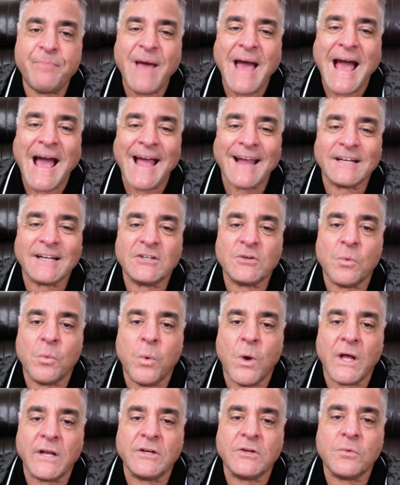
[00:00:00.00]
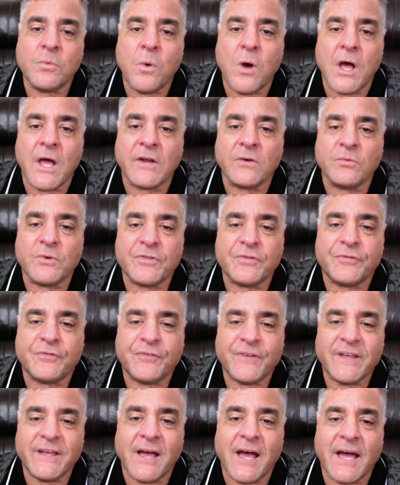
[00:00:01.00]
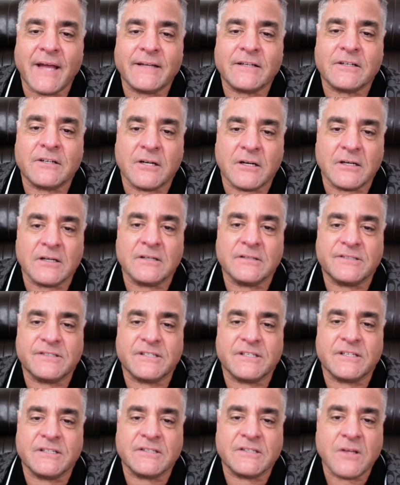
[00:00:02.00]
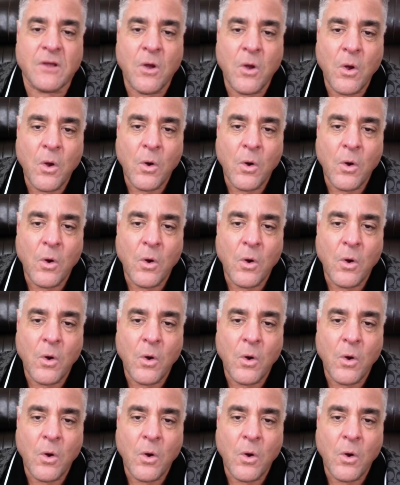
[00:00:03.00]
backed one to one with fiat currencies